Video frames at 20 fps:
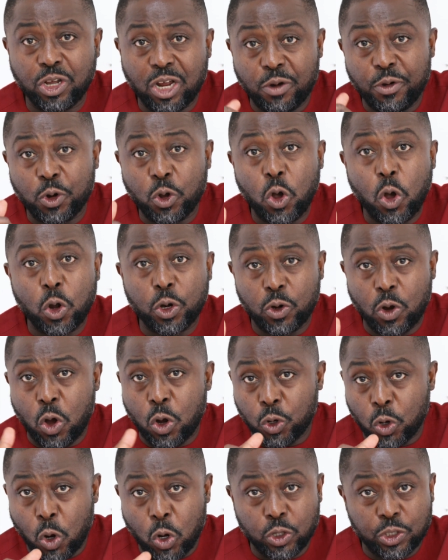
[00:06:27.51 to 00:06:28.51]
you can record
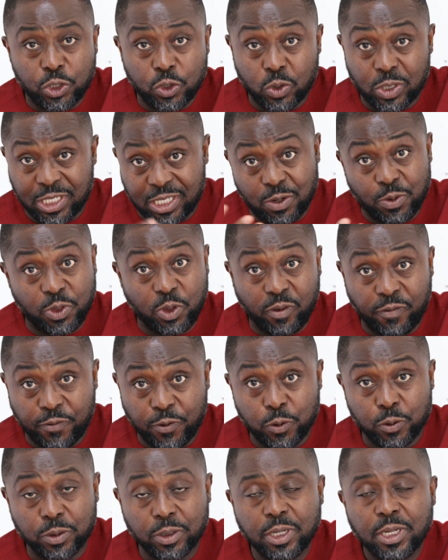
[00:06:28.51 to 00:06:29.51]
on audio still with your
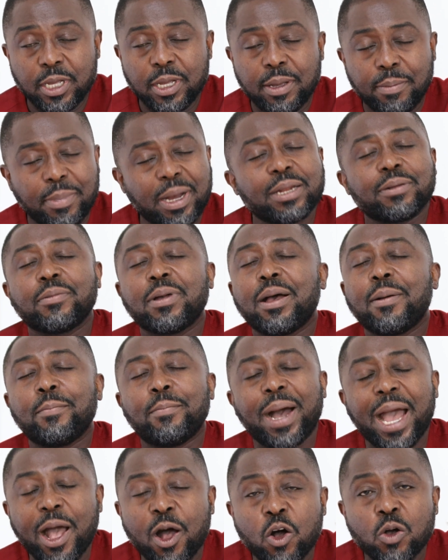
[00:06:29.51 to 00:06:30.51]
phone,
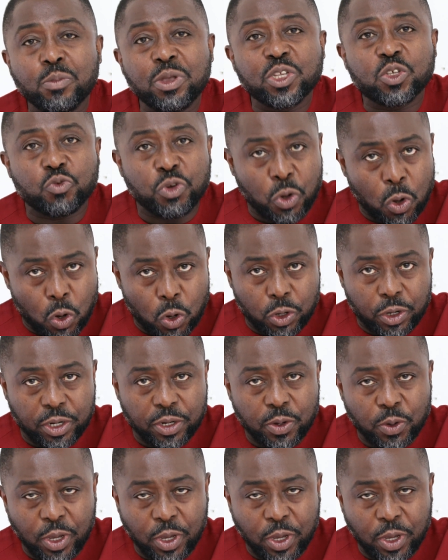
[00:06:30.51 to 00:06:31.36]
but by all means record.